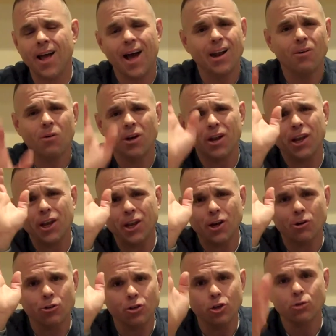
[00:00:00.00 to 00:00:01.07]
I don't want to
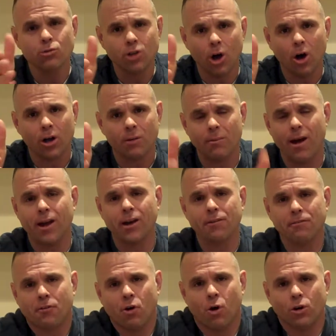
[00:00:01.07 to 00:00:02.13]
hear you talk about it.
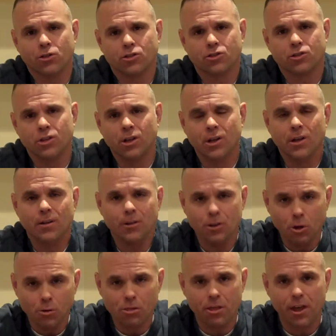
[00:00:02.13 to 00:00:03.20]
Of course,
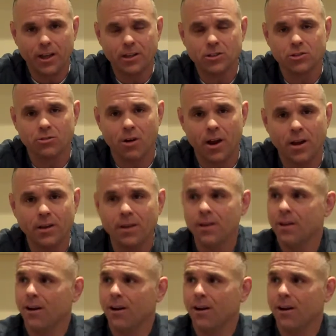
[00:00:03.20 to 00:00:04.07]
you think it's great.